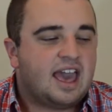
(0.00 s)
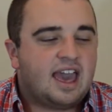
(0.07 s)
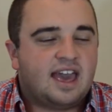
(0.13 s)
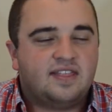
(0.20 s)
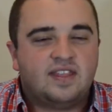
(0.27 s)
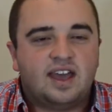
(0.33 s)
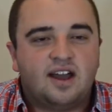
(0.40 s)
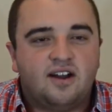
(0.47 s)

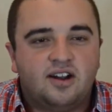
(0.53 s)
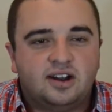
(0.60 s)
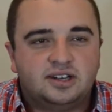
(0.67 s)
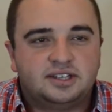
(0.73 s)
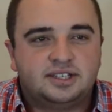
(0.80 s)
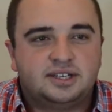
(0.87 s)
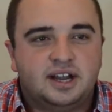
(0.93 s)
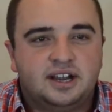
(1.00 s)
And they are
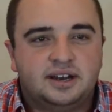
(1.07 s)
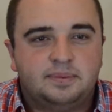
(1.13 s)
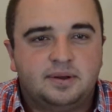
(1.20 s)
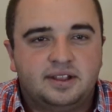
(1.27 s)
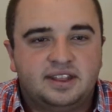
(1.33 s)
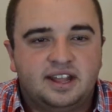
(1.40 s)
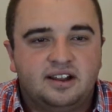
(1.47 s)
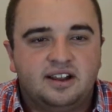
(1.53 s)
just trying to
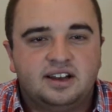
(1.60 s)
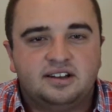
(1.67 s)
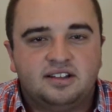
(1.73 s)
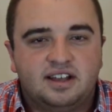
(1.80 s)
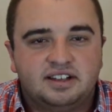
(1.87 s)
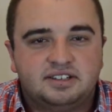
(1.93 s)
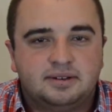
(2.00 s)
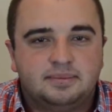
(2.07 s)
put their
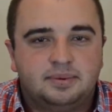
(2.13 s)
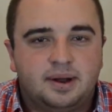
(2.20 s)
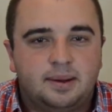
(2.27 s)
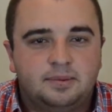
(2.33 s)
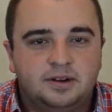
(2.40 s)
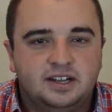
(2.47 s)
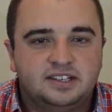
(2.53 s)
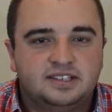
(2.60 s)
intellectual
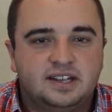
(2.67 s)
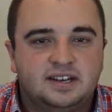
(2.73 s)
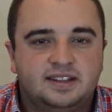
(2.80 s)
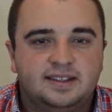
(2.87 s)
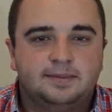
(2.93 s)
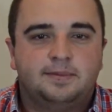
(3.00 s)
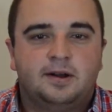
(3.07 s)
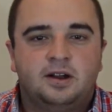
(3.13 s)
properties into
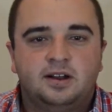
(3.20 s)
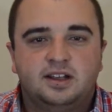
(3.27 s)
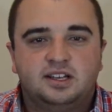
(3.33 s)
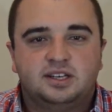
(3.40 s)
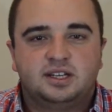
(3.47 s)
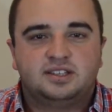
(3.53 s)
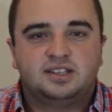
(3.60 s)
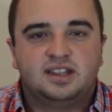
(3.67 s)
the
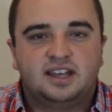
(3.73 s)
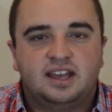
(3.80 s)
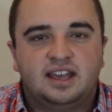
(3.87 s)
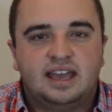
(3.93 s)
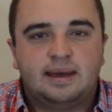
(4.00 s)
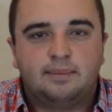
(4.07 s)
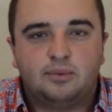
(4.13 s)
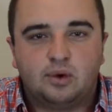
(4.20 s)
park just so they can
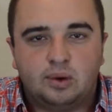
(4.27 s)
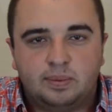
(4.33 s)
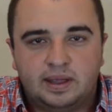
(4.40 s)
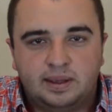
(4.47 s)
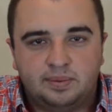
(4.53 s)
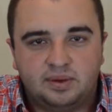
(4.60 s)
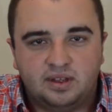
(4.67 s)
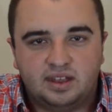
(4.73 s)
get more
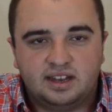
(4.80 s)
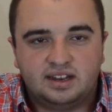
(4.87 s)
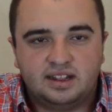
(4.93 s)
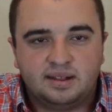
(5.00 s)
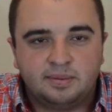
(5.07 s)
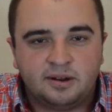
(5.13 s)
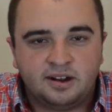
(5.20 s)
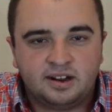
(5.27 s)
people into
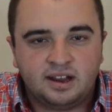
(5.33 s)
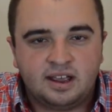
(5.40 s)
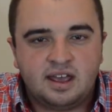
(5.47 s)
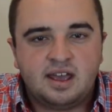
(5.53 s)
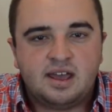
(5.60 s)
the park.